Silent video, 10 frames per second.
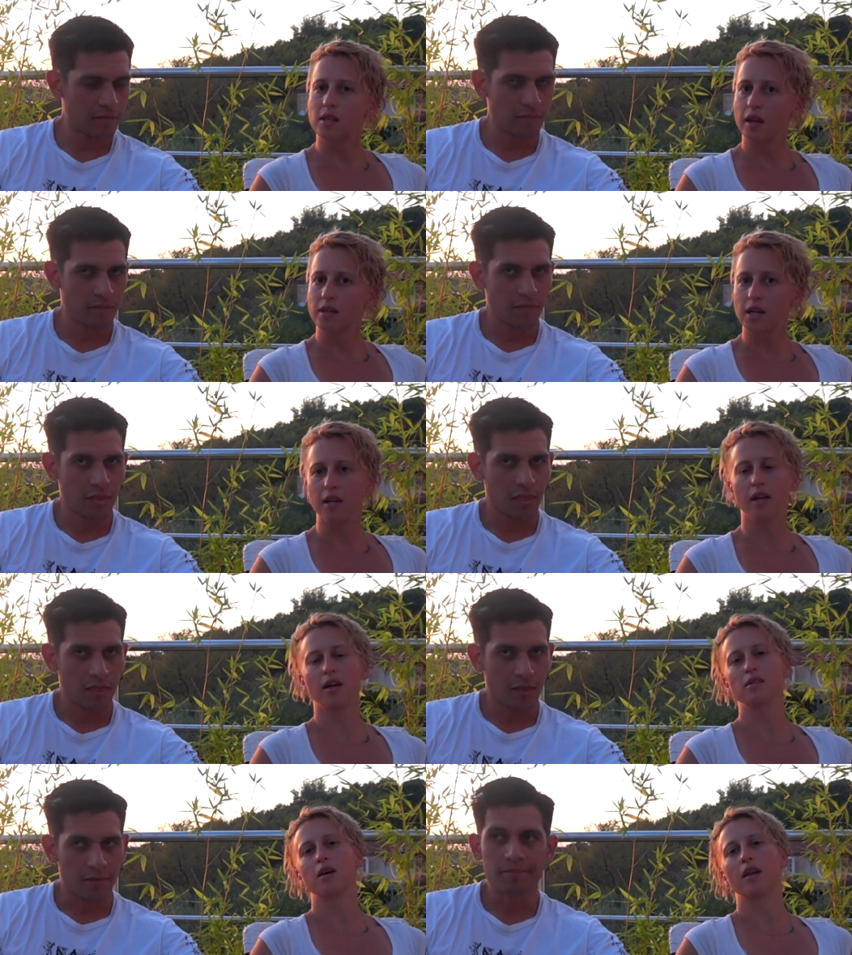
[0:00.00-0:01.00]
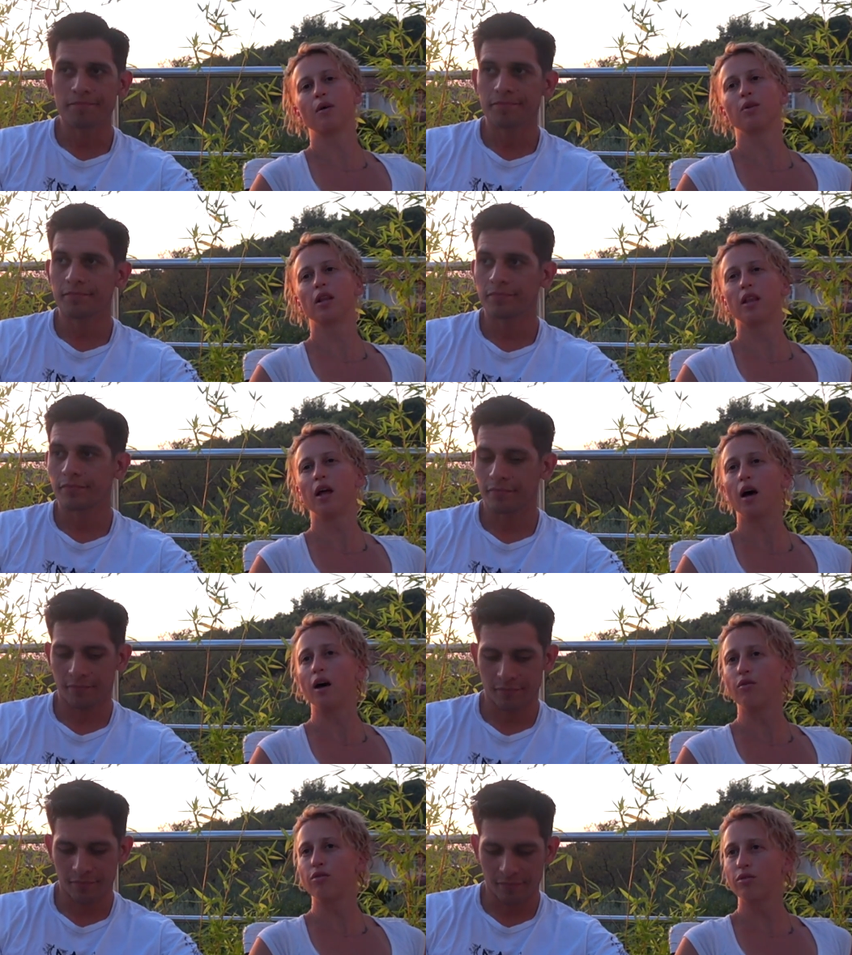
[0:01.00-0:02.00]
Speaker 1: think technique is, and I would
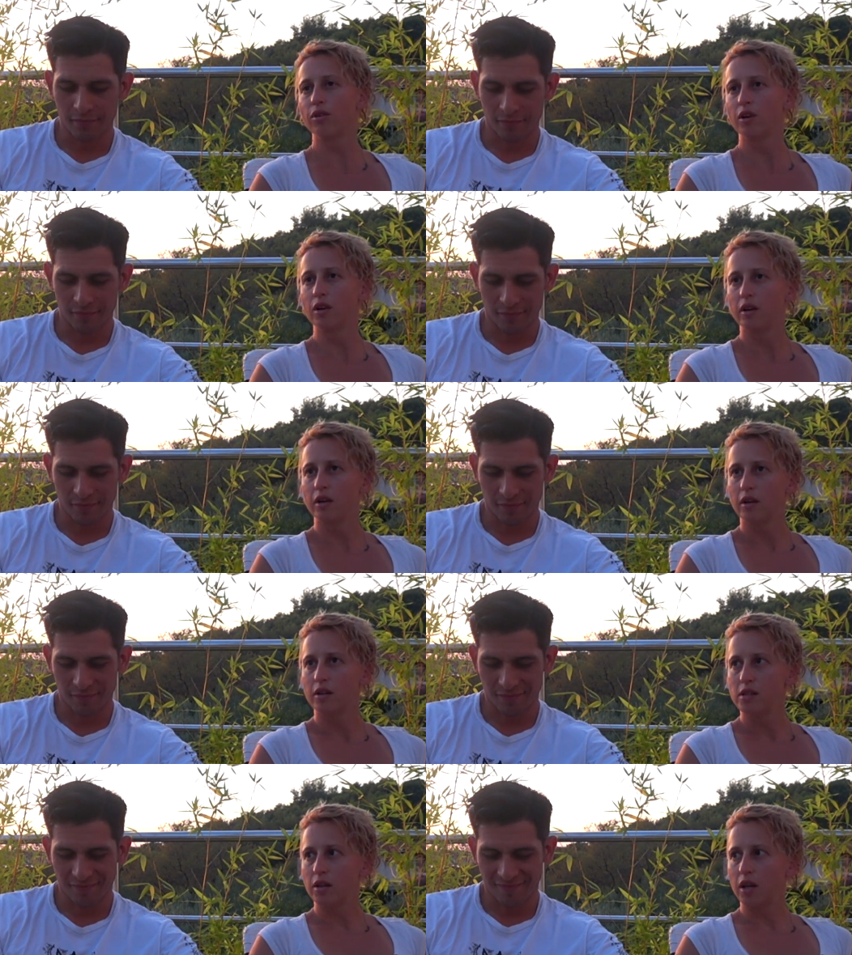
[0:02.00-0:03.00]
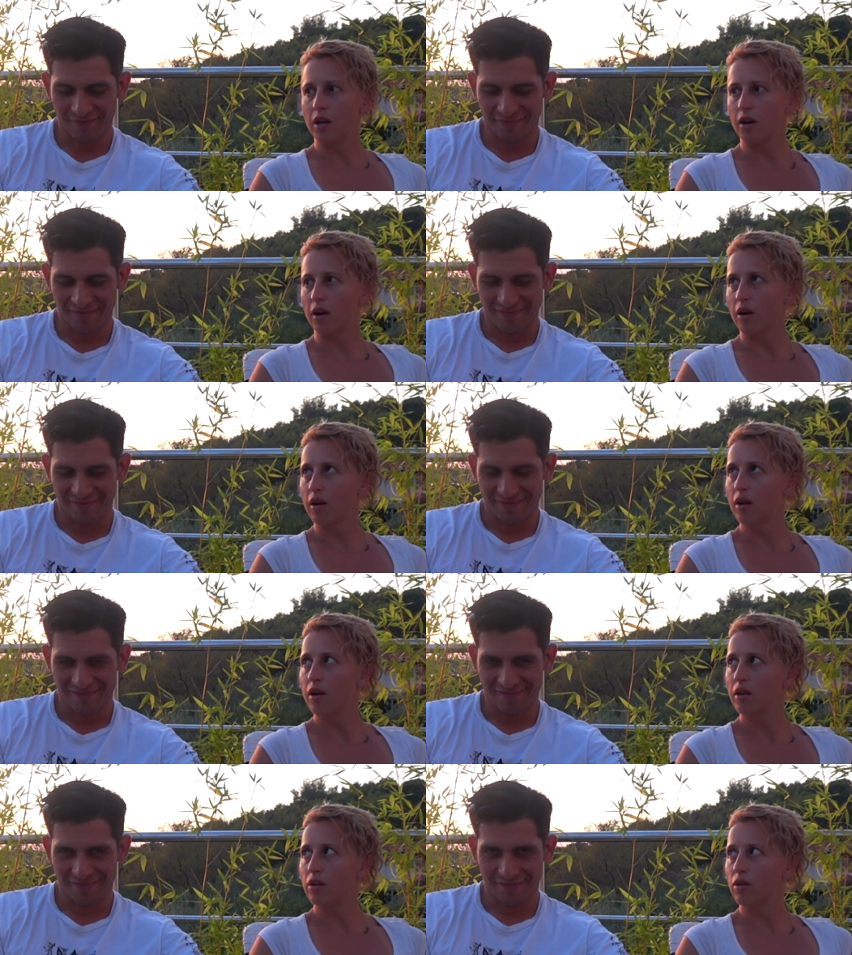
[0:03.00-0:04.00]
love to hear
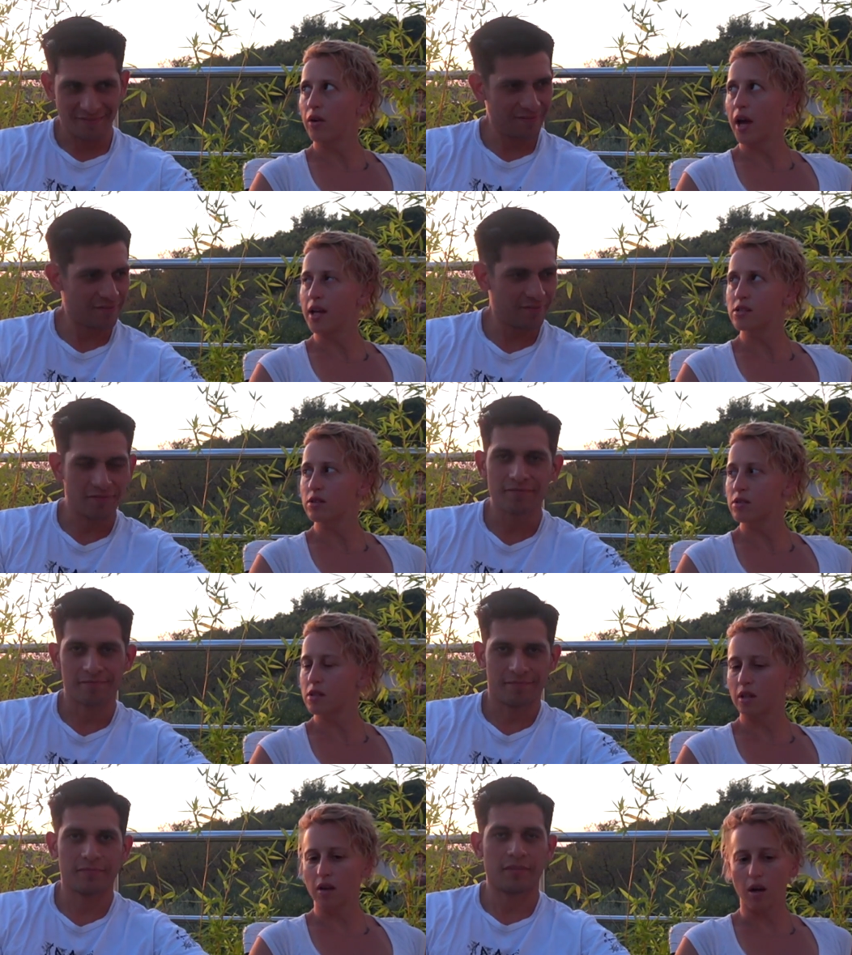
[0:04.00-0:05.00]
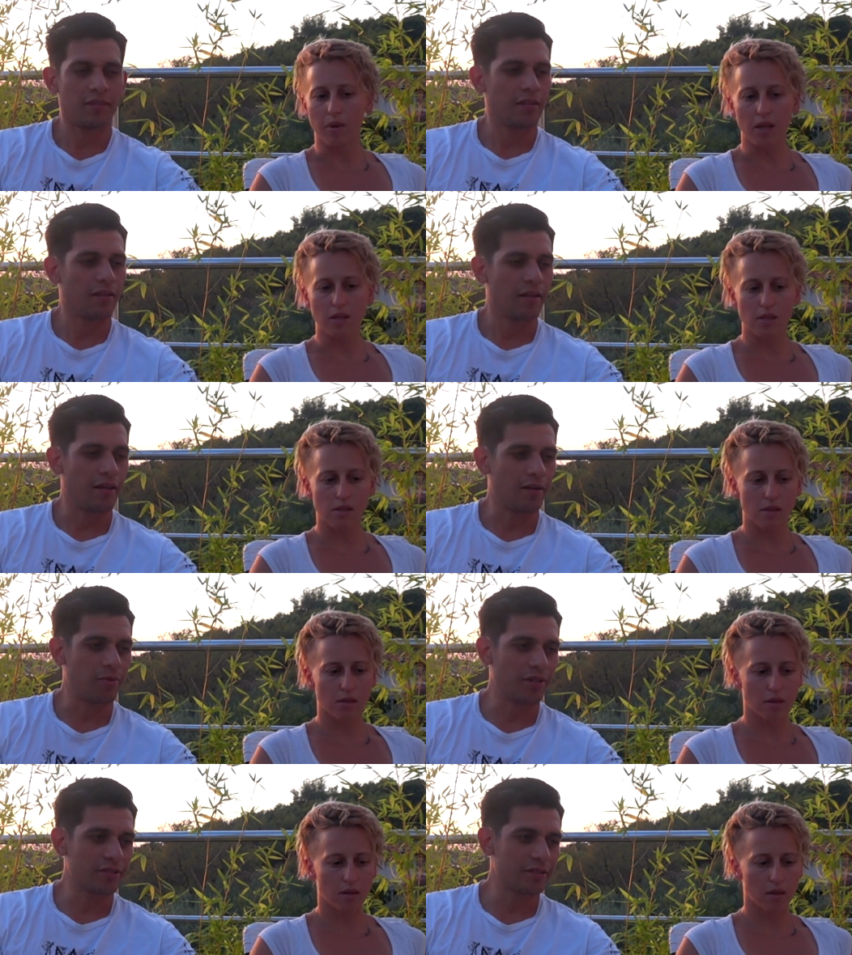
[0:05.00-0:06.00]
your answers in the comments.
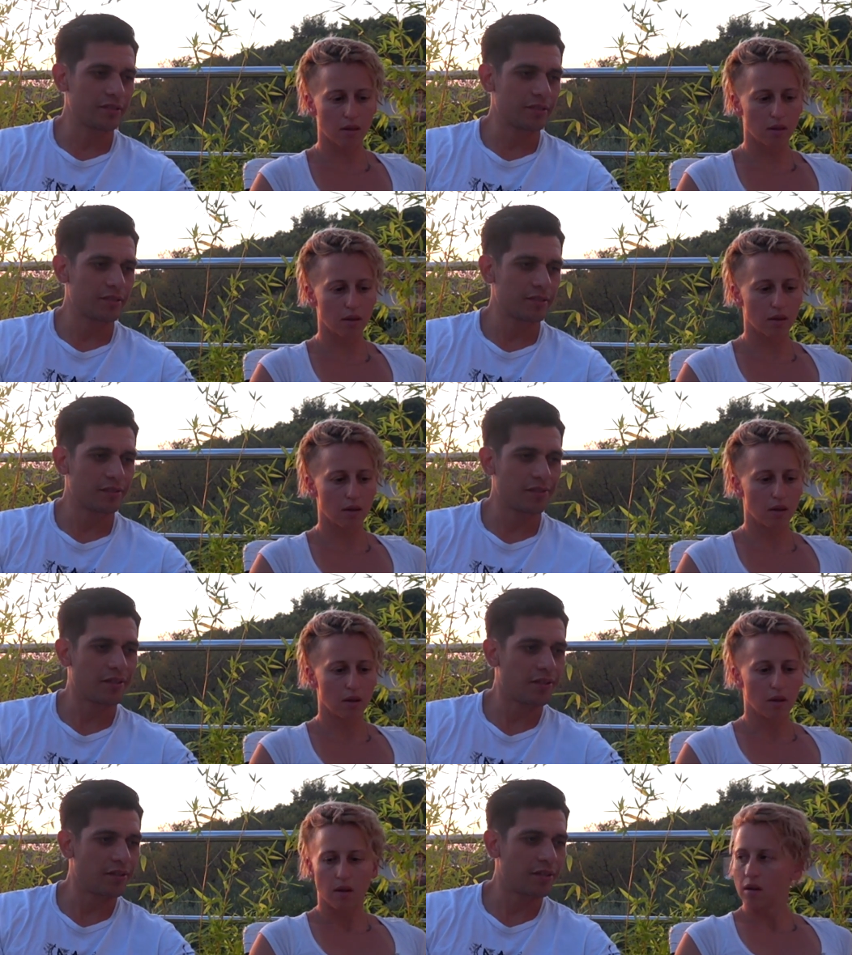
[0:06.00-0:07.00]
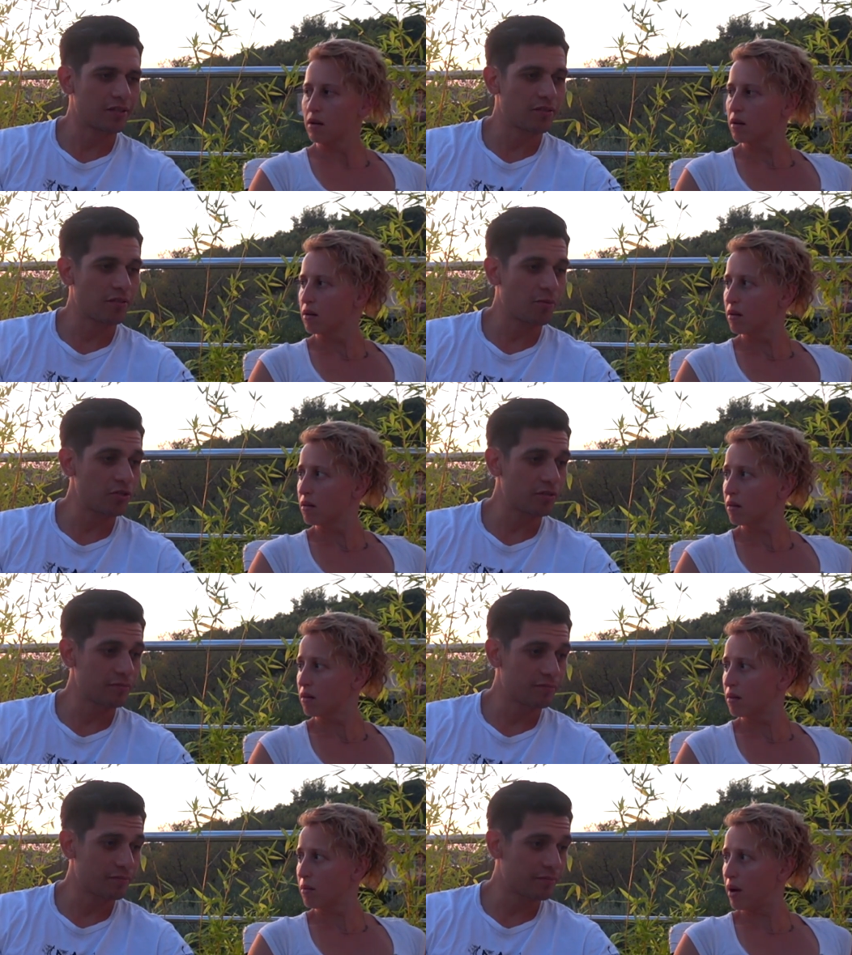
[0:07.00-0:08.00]
And what
Speaker 2: else? Is there an extra question?
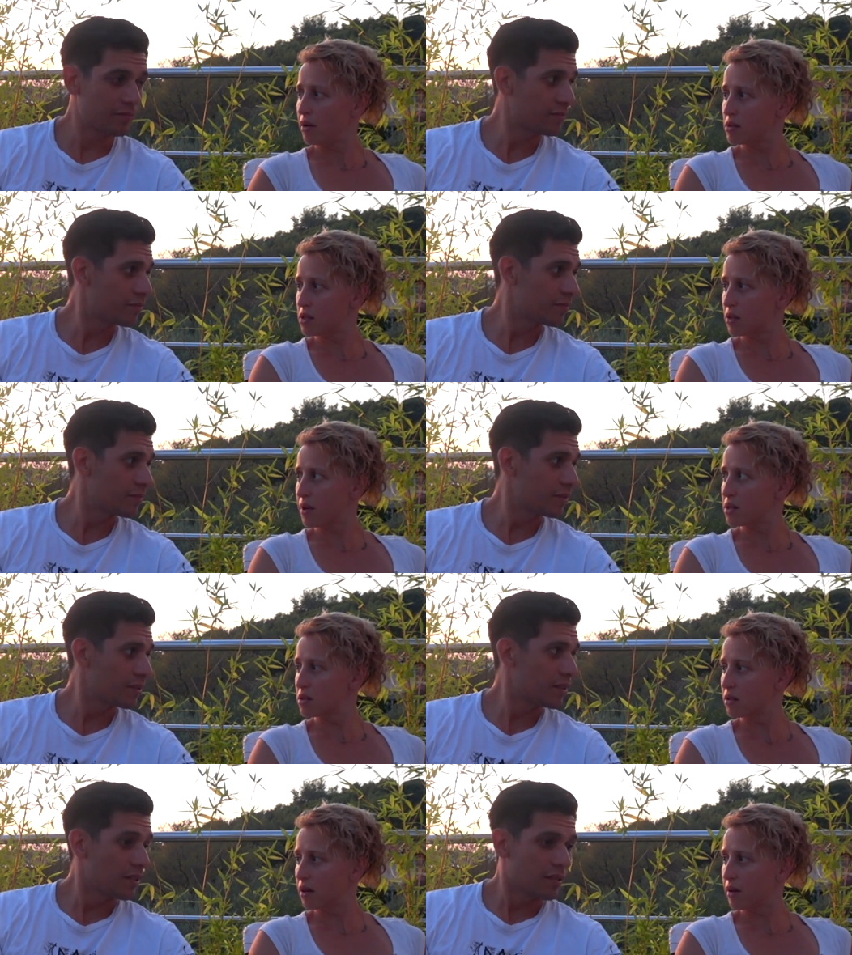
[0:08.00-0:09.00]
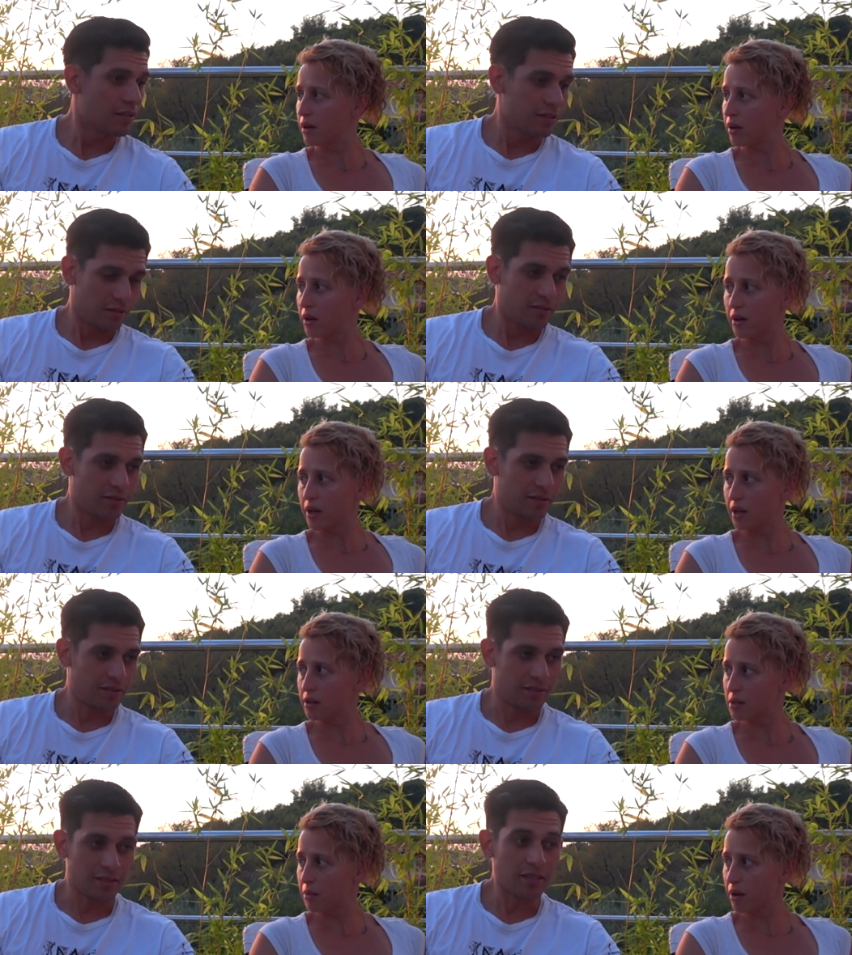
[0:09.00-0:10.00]
Speaker 1: Why are you such a rush? Are you hurry,
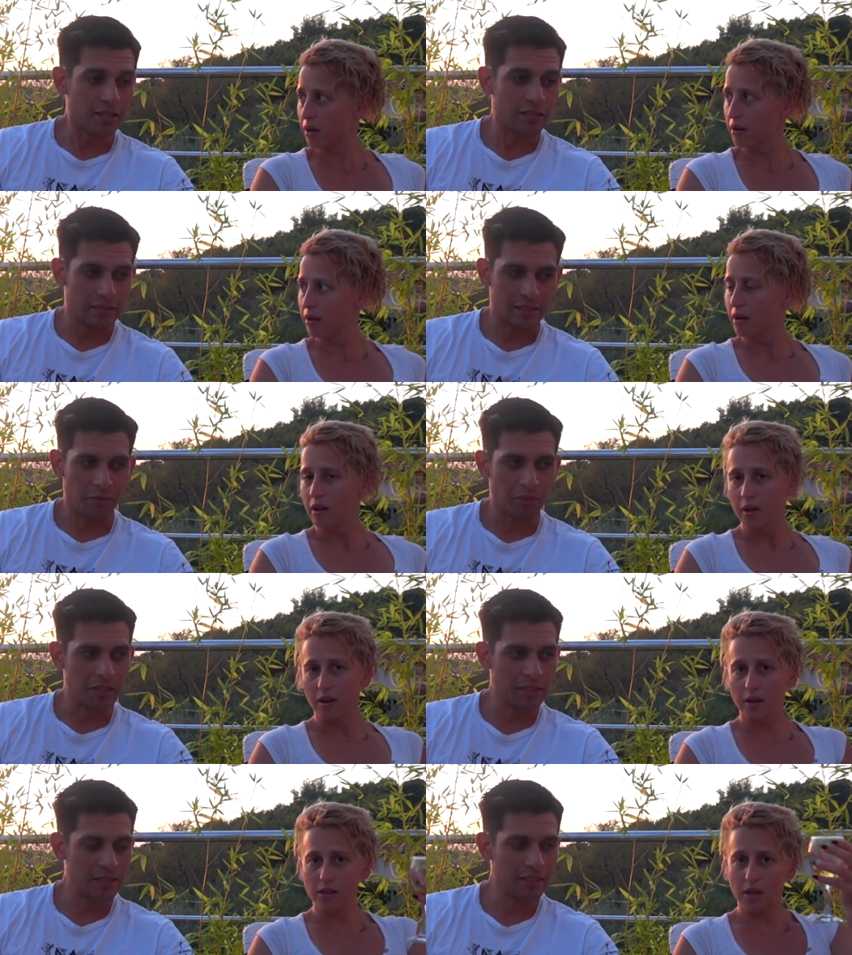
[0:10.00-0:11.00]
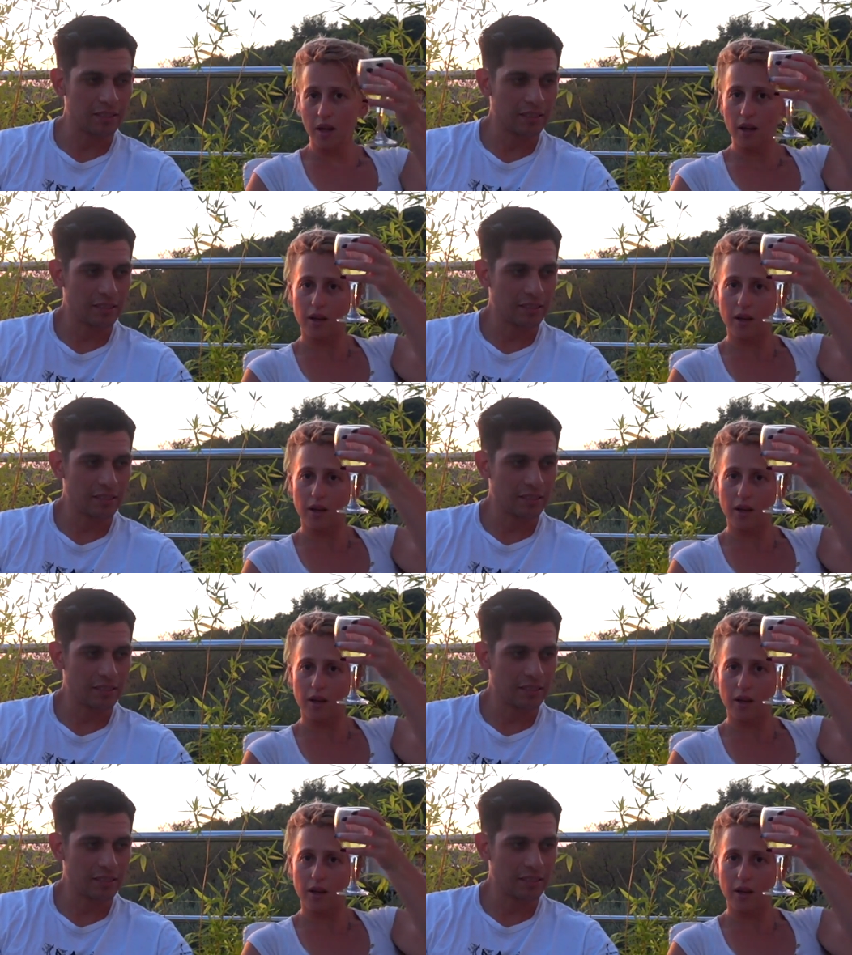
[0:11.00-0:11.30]
hurry somewhere? Yes, come on. Yeah, see,